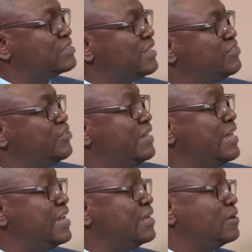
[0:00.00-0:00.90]
start
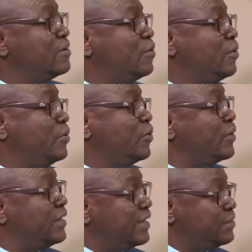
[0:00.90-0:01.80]
relying on
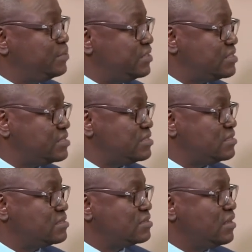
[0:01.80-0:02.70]
online
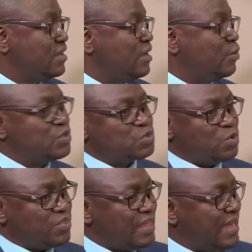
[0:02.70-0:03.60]
purchases. We
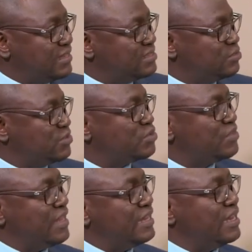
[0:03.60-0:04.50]
saw that. We
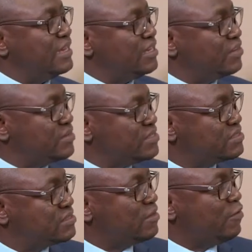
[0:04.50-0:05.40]
saw the, an, an,
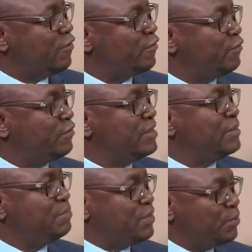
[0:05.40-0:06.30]
increase of
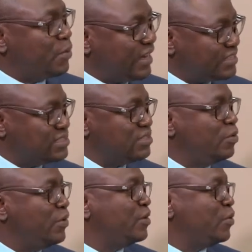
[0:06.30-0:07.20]
people actually
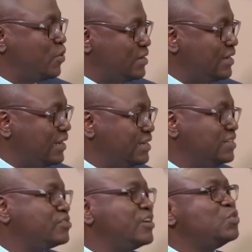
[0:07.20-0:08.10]
going online
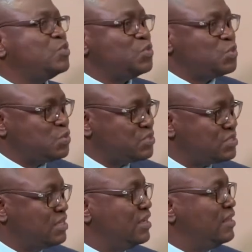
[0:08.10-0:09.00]
and trying to
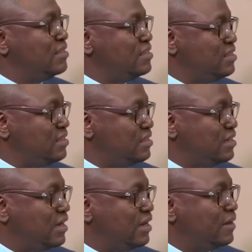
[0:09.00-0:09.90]
use
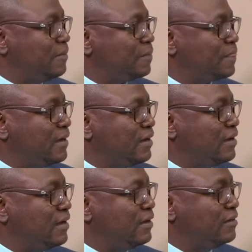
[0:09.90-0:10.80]
the um,
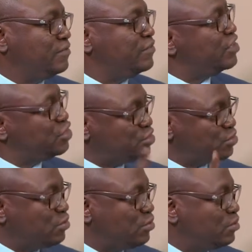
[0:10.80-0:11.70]
uh,
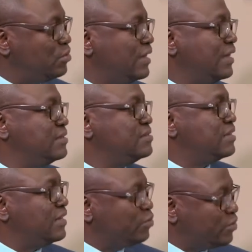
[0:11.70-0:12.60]
virtual and,
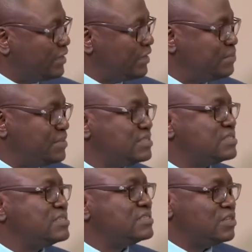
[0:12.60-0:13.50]
and online
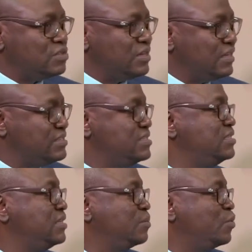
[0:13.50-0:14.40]
purchases and, and
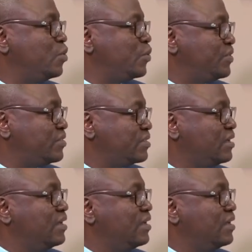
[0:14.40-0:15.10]
dealing more with